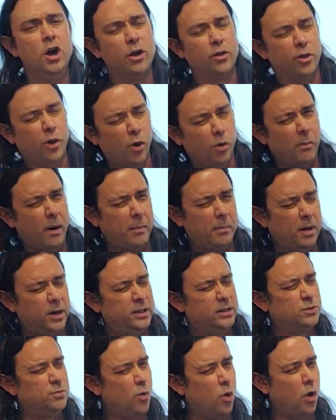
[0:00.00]
though my
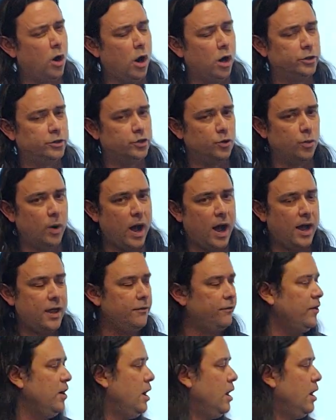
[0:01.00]
money's more on derive,